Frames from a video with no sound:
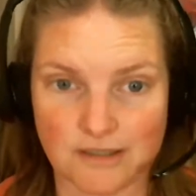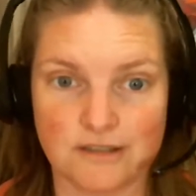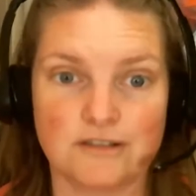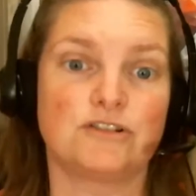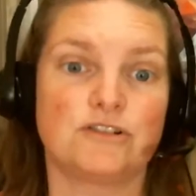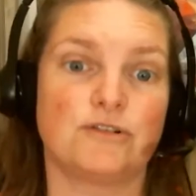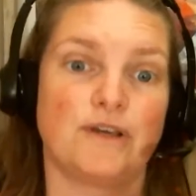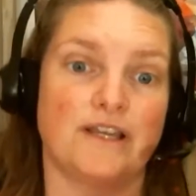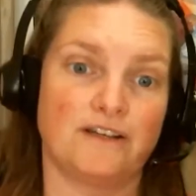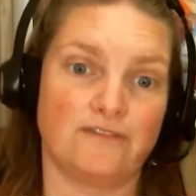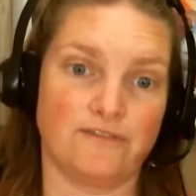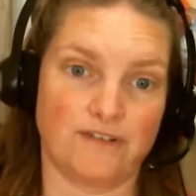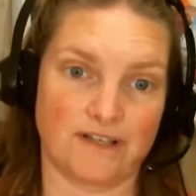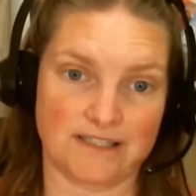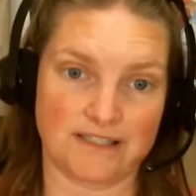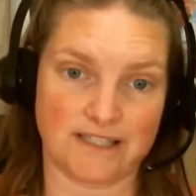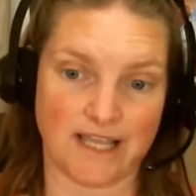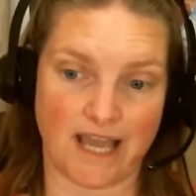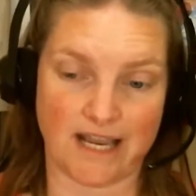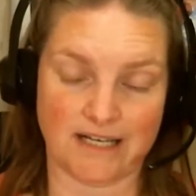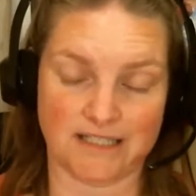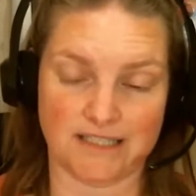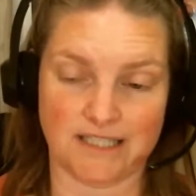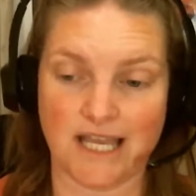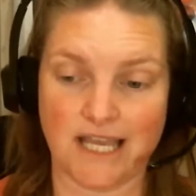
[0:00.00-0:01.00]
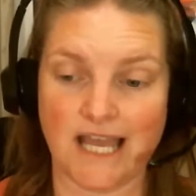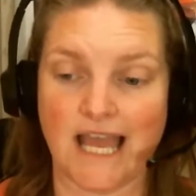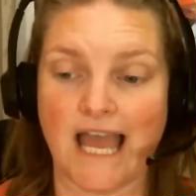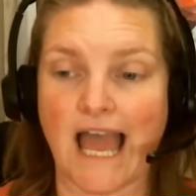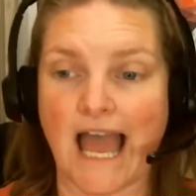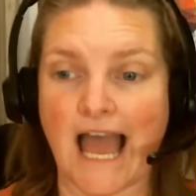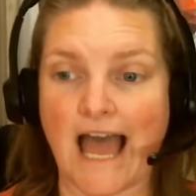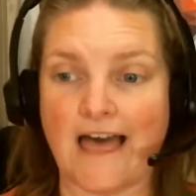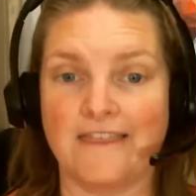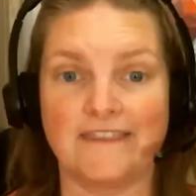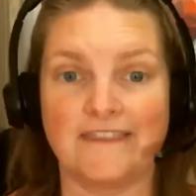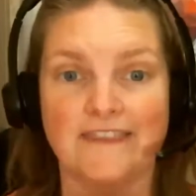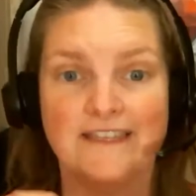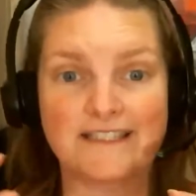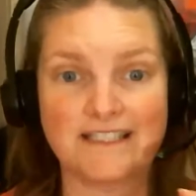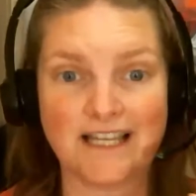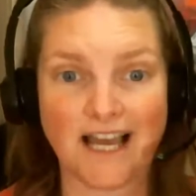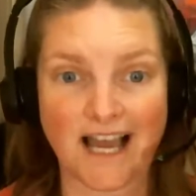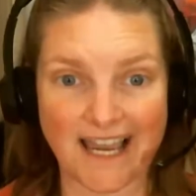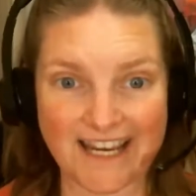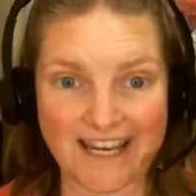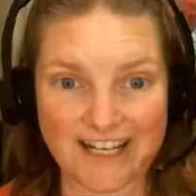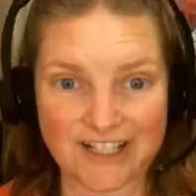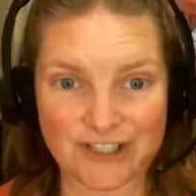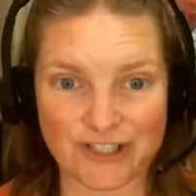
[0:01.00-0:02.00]
So I had to fix that. And then the
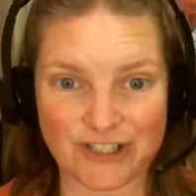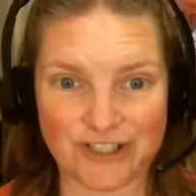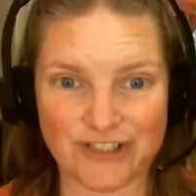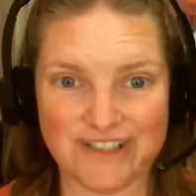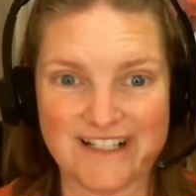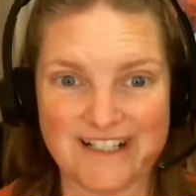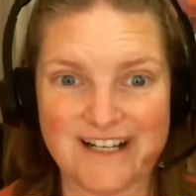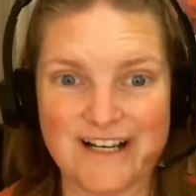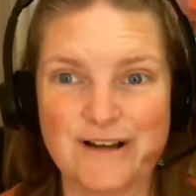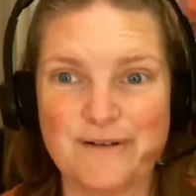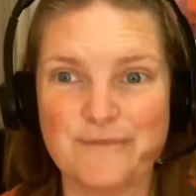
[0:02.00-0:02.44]
title,